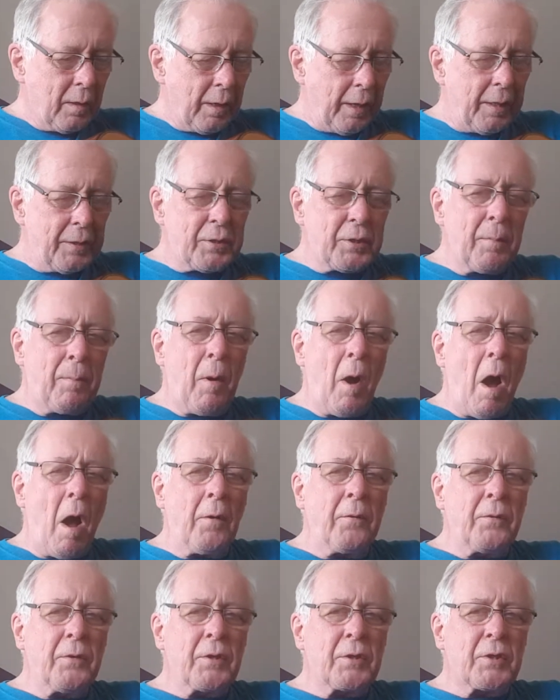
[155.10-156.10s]
It's
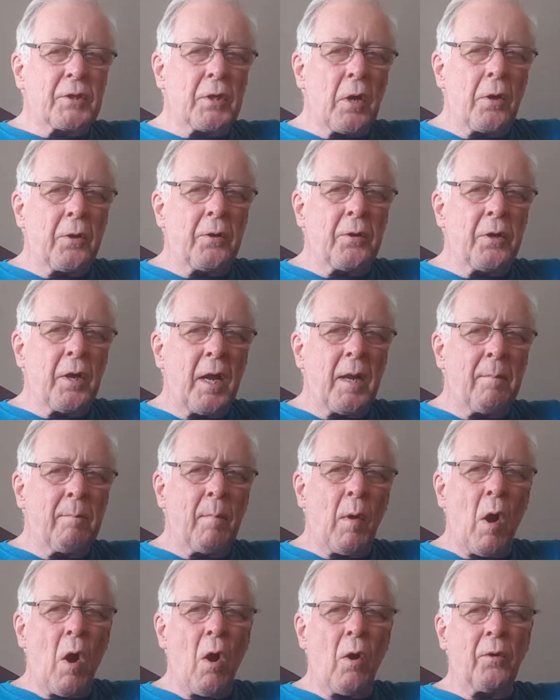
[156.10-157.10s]
upon a
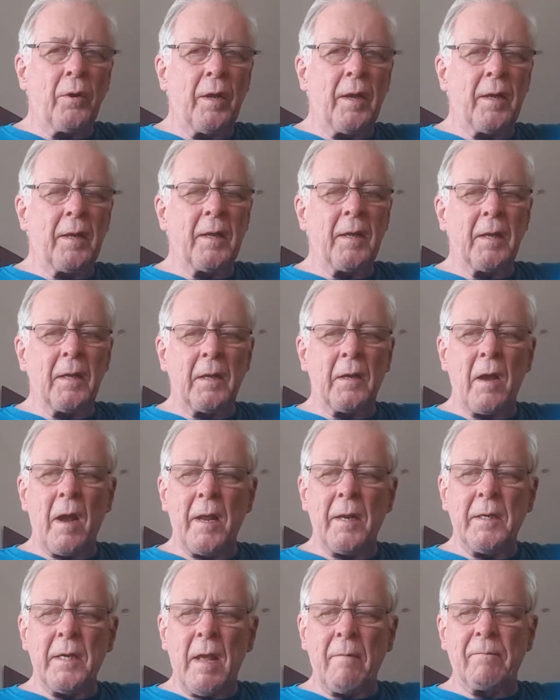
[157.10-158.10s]
Sunday morning,
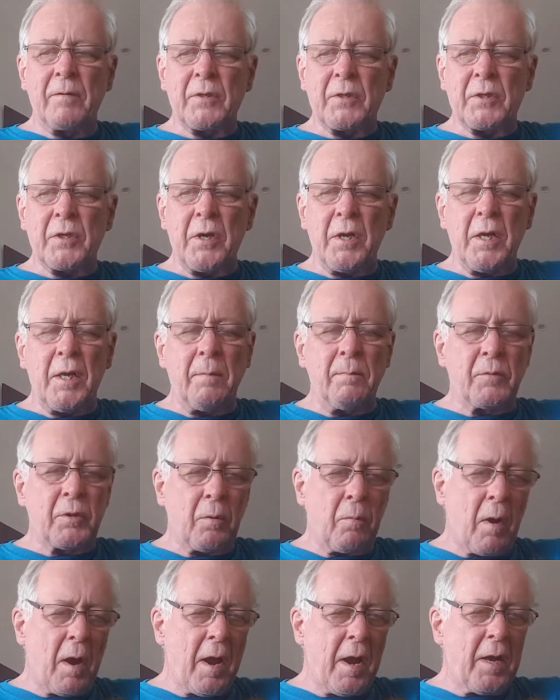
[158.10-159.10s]
I never seem
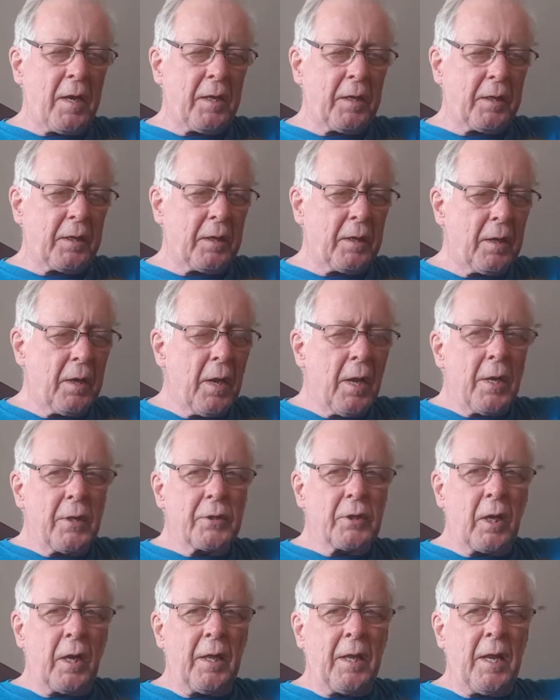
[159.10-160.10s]
to wake
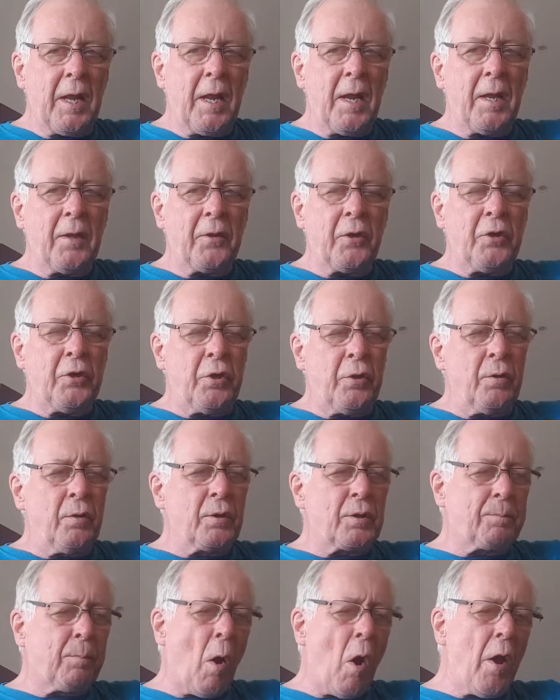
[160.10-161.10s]
till I hear the
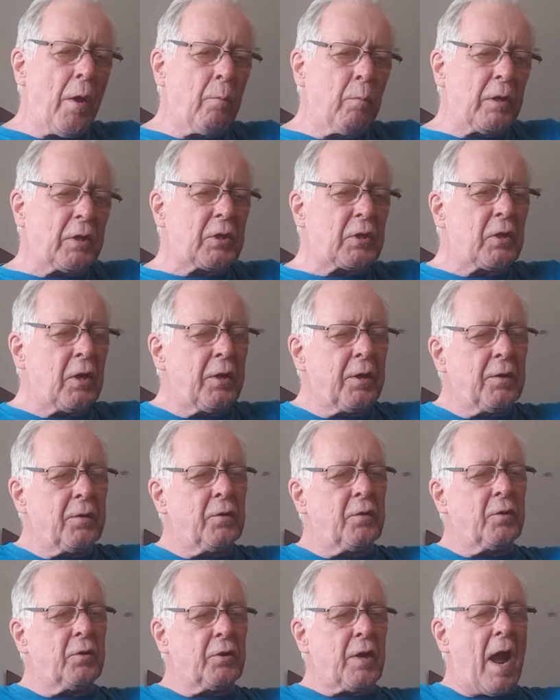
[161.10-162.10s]
newsboy
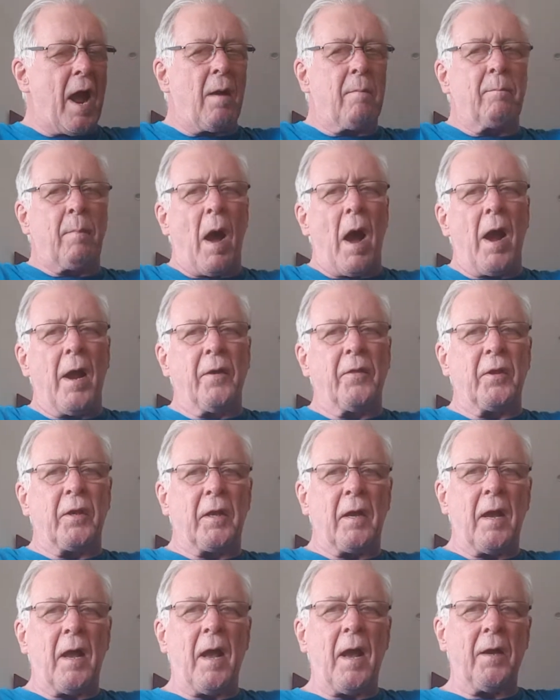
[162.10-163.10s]
whistling down by
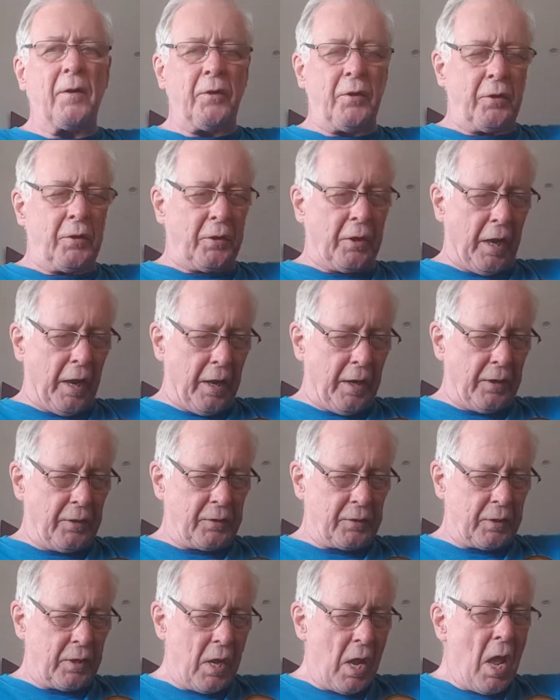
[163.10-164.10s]
the garden
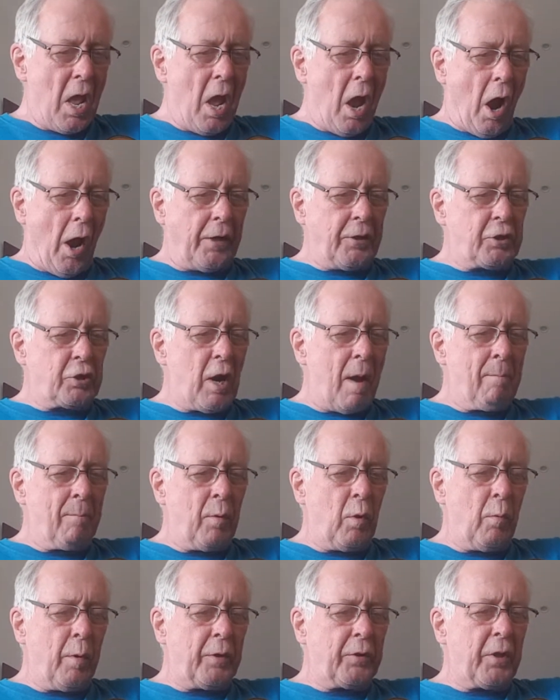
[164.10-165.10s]
gate. I
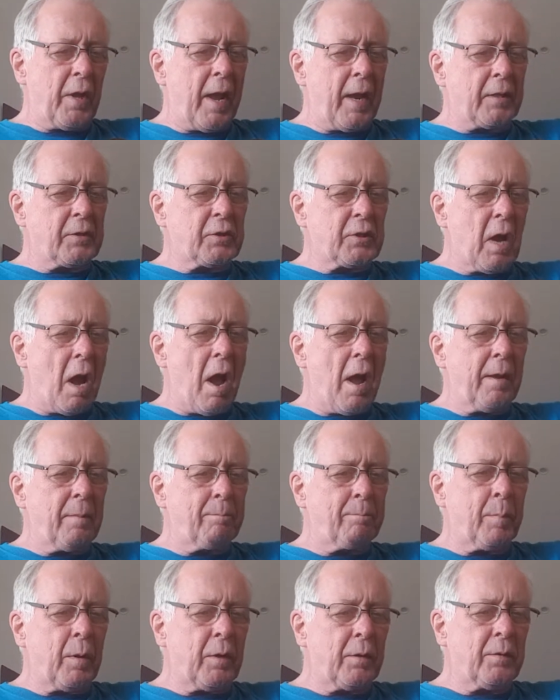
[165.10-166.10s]
tremble with
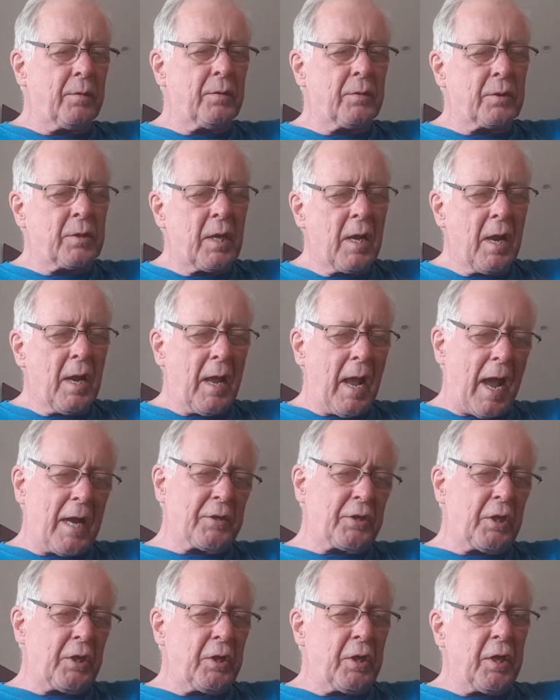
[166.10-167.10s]
excitement
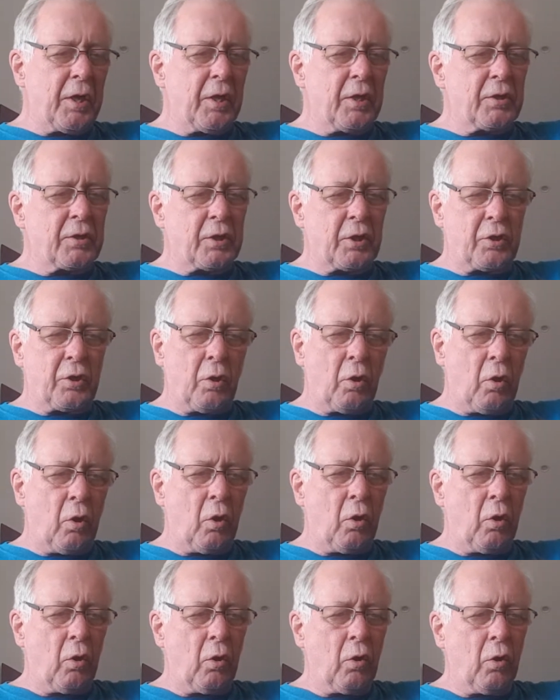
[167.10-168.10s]
as he nears the
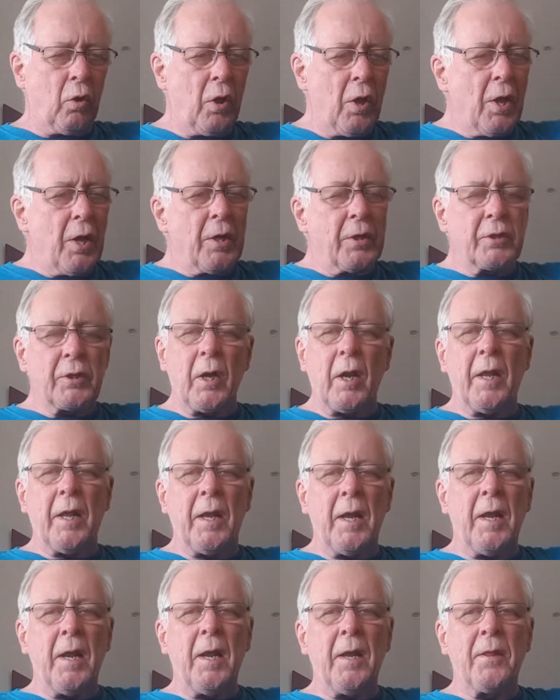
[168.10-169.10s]
door, till
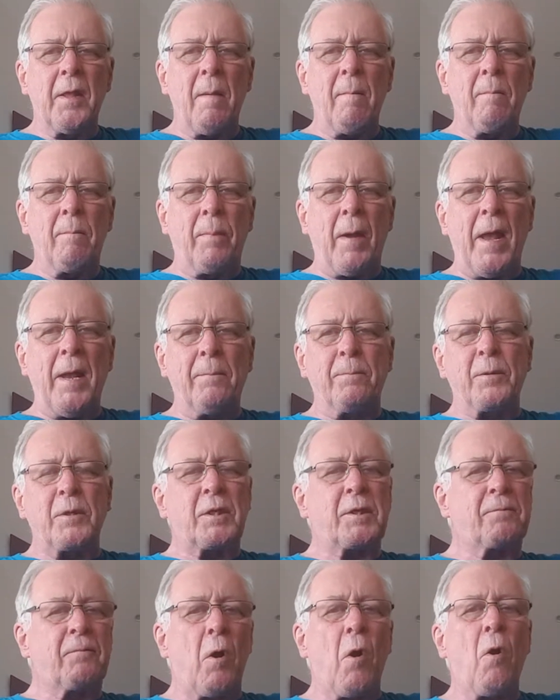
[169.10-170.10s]
I hear them
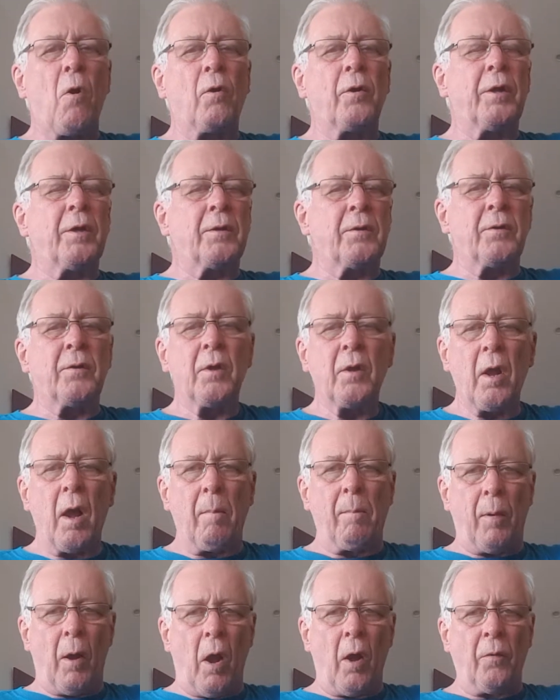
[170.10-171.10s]
papers falling
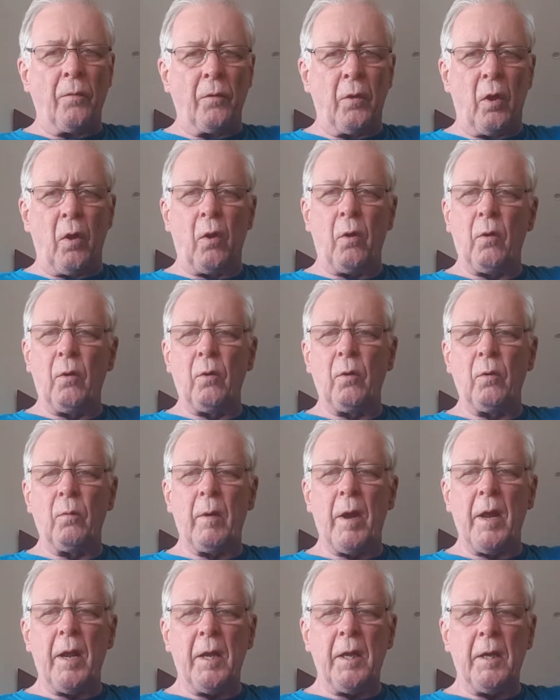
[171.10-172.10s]
upon the
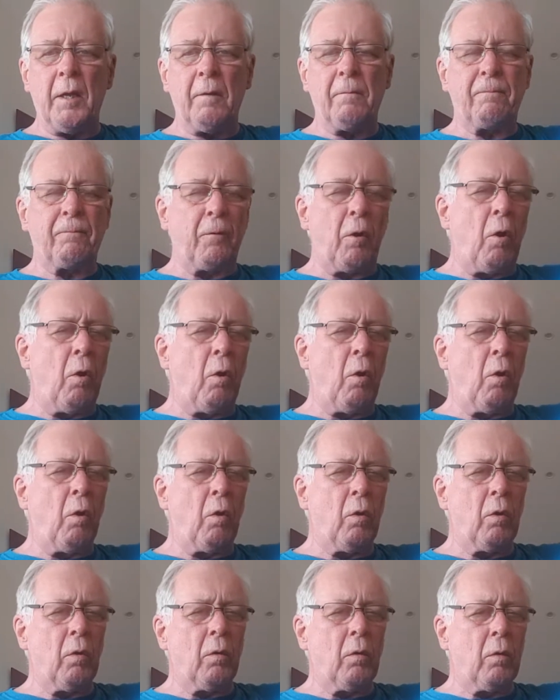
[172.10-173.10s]
hallway
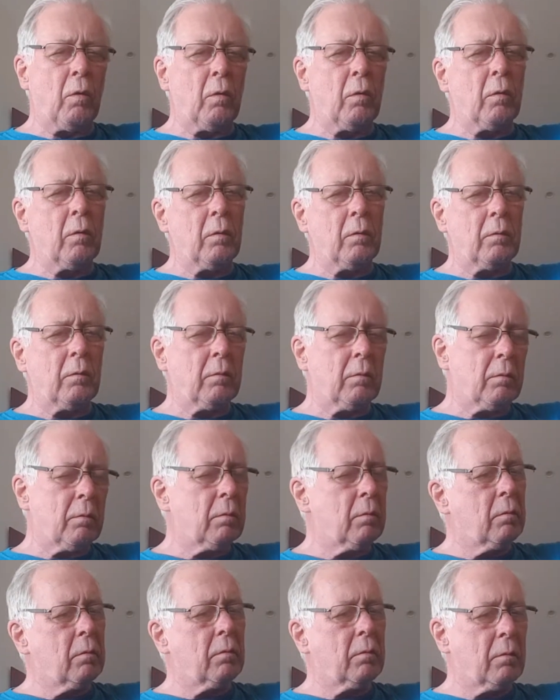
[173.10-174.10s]

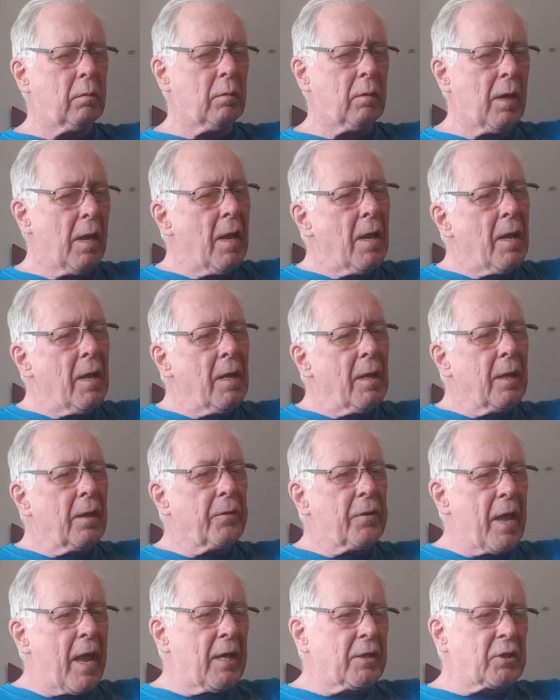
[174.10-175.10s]
floor.
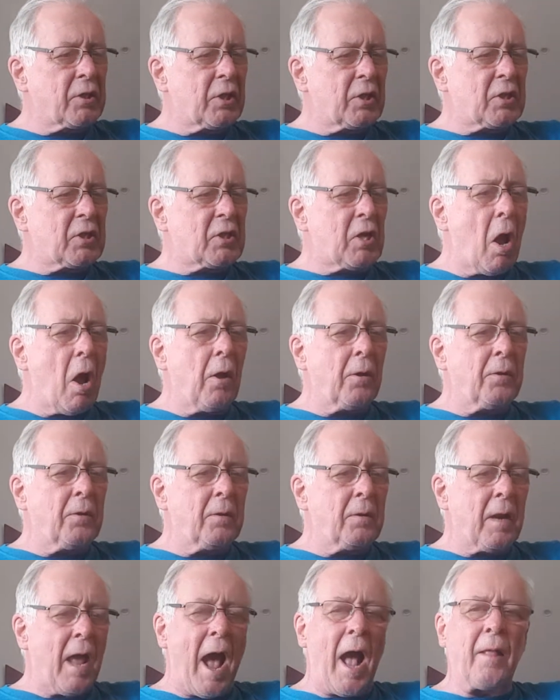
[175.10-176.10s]
There's the
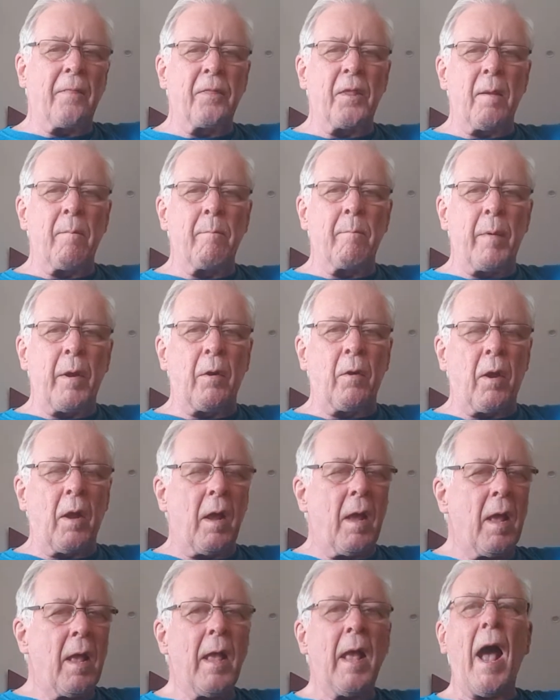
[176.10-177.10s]
Sun and the
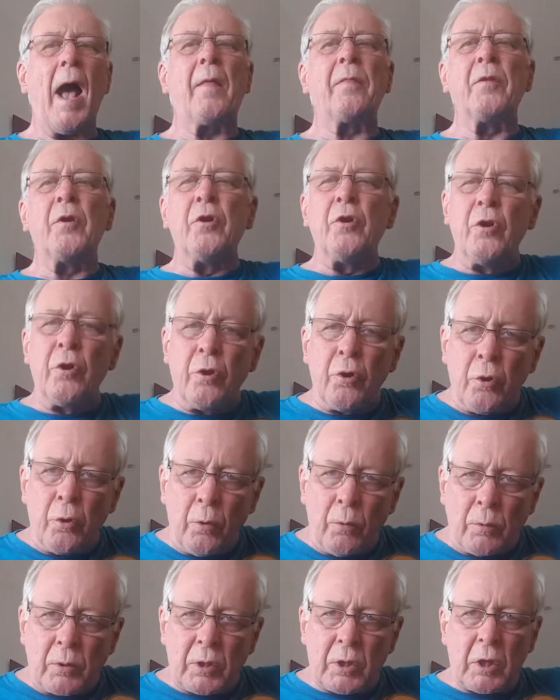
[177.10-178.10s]
Mirror and the
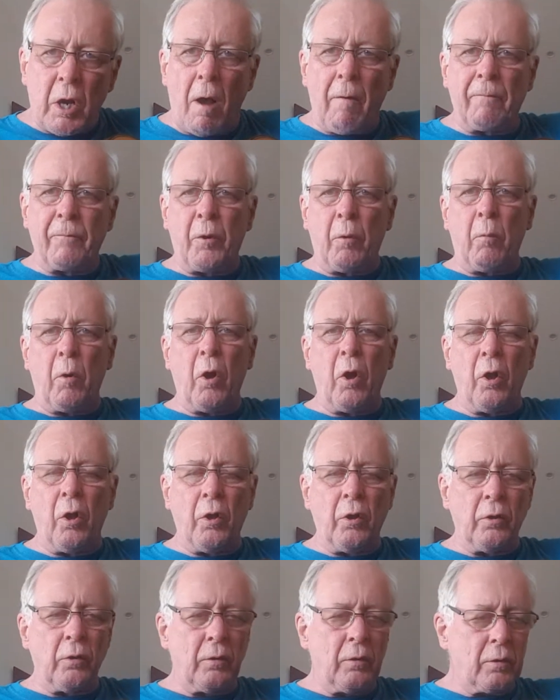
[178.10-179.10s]
nudes of the
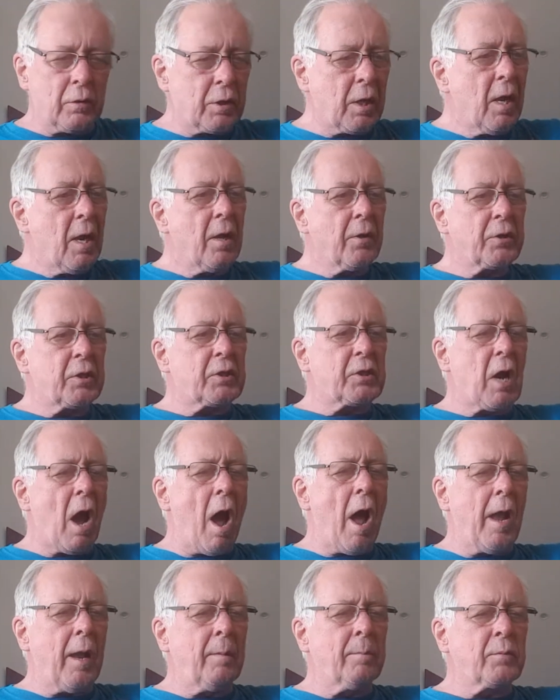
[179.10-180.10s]
world, the
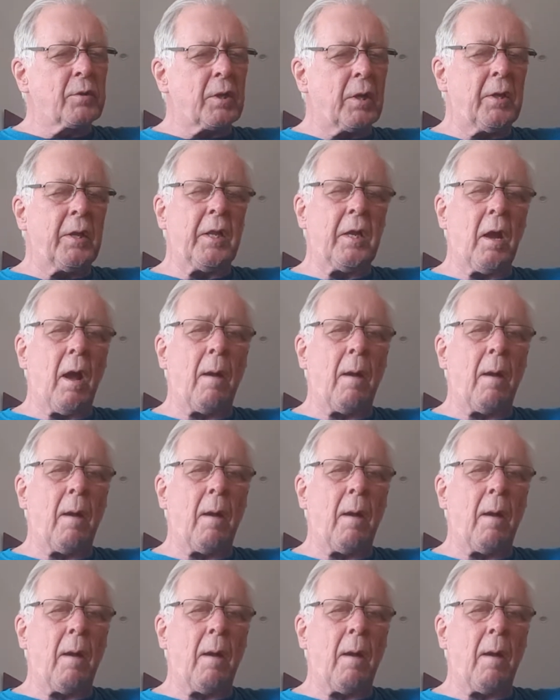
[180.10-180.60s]
Times and the